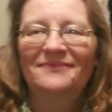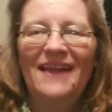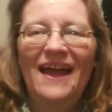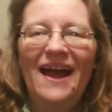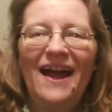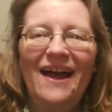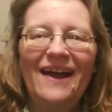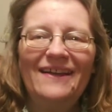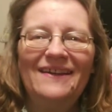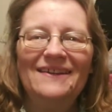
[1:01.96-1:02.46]

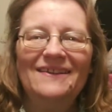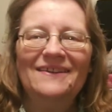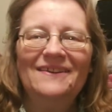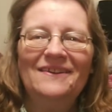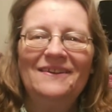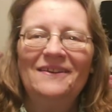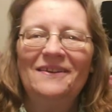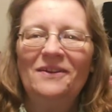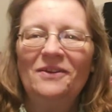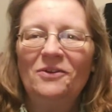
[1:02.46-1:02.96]
Hi,
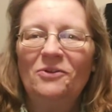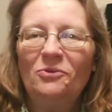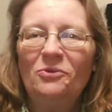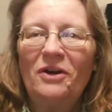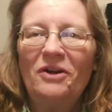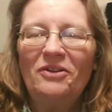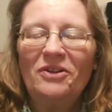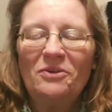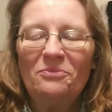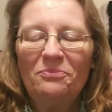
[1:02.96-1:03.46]

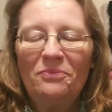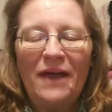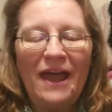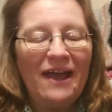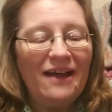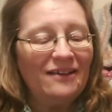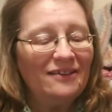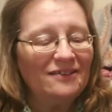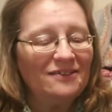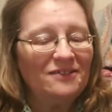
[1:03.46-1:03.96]
welcome
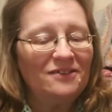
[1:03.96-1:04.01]
back